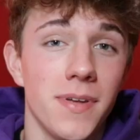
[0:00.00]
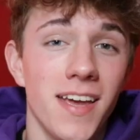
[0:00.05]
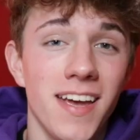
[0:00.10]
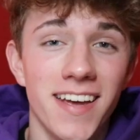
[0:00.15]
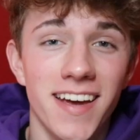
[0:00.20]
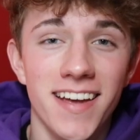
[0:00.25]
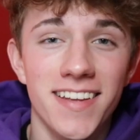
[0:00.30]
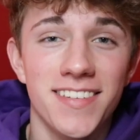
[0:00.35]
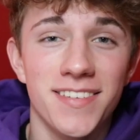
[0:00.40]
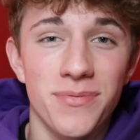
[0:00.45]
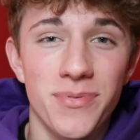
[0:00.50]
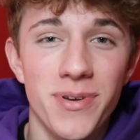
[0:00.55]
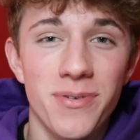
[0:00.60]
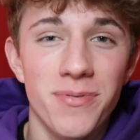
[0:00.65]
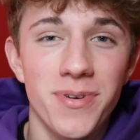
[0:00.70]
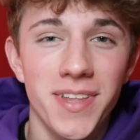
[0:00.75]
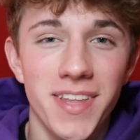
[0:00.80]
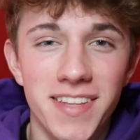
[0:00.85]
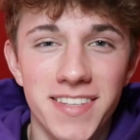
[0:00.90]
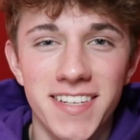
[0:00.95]
yeah, guys, we
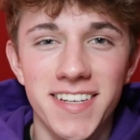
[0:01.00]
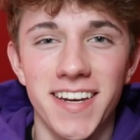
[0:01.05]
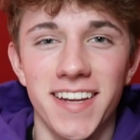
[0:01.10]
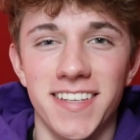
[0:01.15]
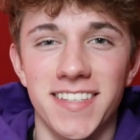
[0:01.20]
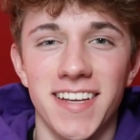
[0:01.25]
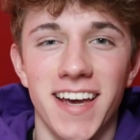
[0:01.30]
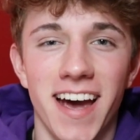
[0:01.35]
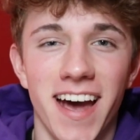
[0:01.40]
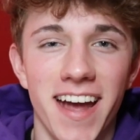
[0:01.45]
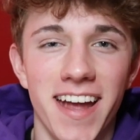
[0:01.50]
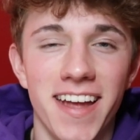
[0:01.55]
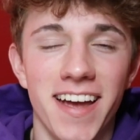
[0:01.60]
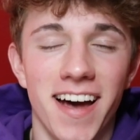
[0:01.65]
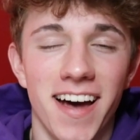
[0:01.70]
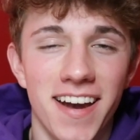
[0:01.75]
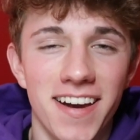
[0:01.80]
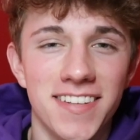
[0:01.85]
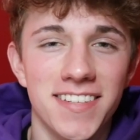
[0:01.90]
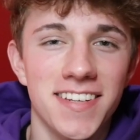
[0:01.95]
really did it. I
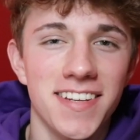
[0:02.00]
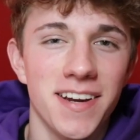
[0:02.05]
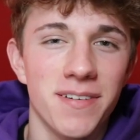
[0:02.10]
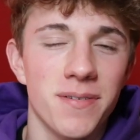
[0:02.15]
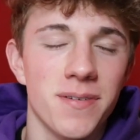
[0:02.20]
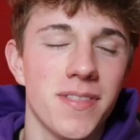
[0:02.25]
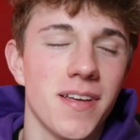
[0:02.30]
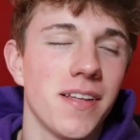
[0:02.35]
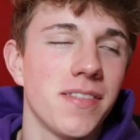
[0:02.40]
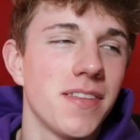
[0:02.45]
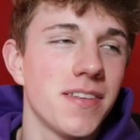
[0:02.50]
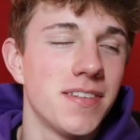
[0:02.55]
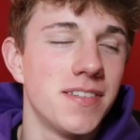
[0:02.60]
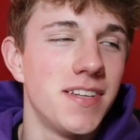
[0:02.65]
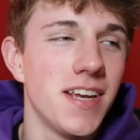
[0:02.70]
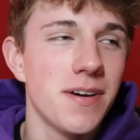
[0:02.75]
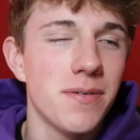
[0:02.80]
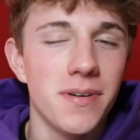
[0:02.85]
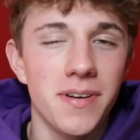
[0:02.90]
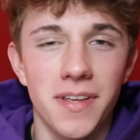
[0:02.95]
honestly never thought this
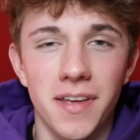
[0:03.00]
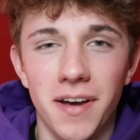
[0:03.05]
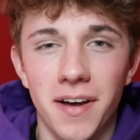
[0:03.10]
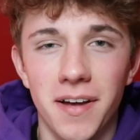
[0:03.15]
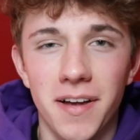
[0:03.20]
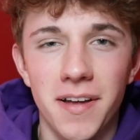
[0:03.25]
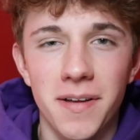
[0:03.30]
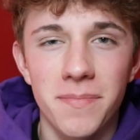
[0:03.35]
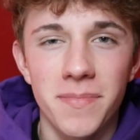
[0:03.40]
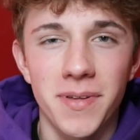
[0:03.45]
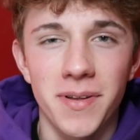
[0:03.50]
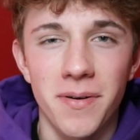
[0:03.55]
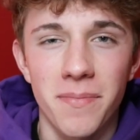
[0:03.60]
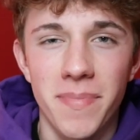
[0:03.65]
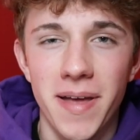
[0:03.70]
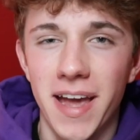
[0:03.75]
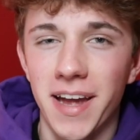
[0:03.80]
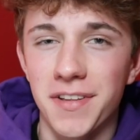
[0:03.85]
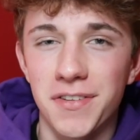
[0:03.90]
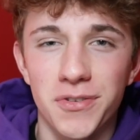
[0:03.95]
day would come. You know,
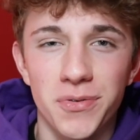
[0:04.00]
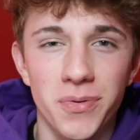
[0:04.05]
back in